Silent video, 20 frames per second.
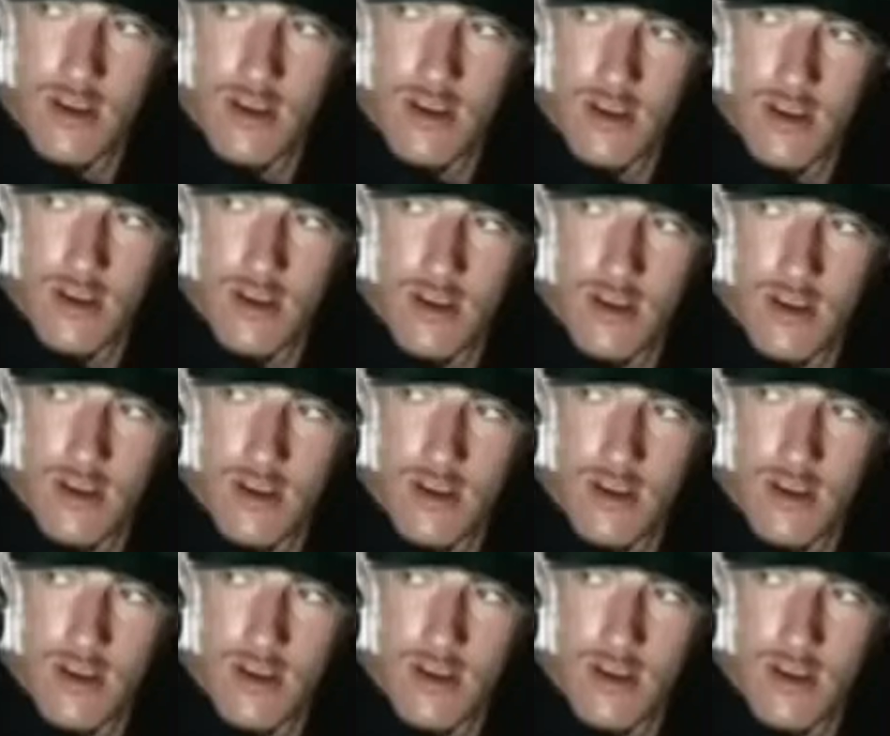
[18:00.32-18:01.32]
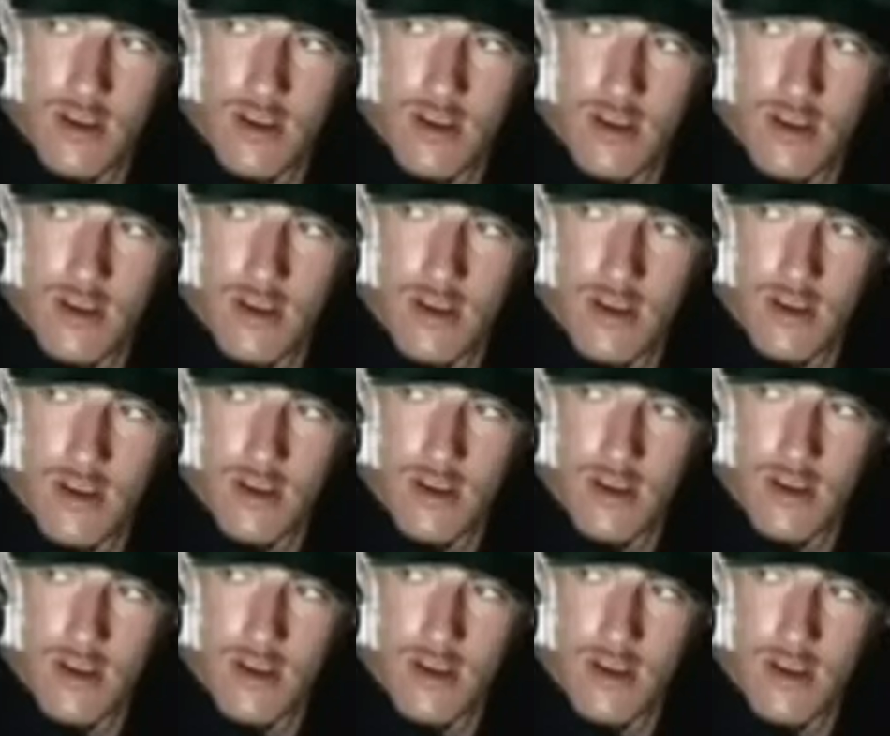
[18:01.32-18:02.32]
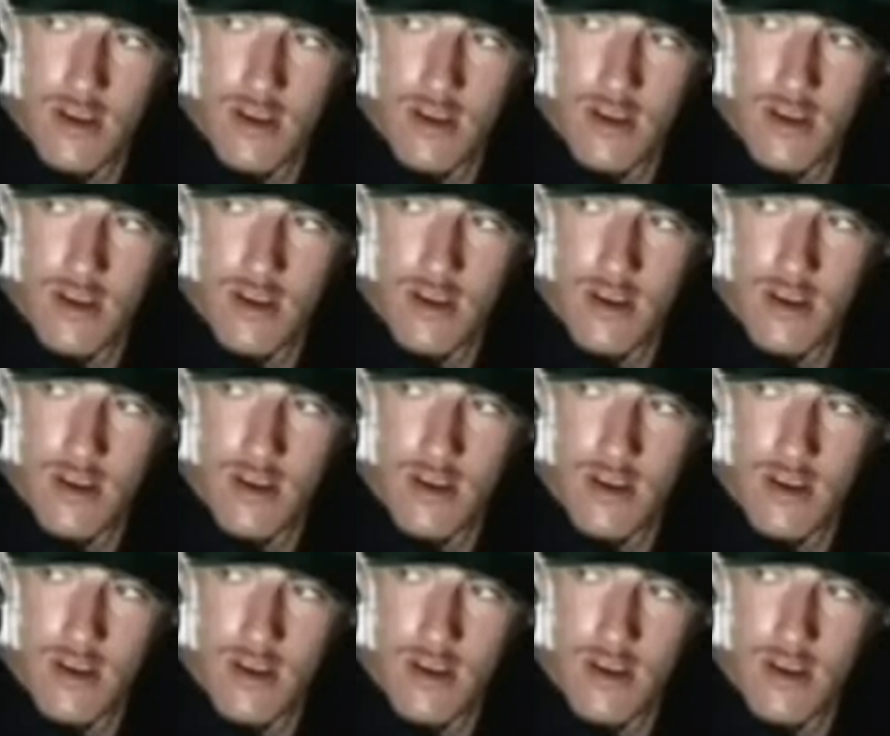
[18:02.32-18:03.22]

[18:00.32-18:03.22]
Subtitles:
This person isn't speaking.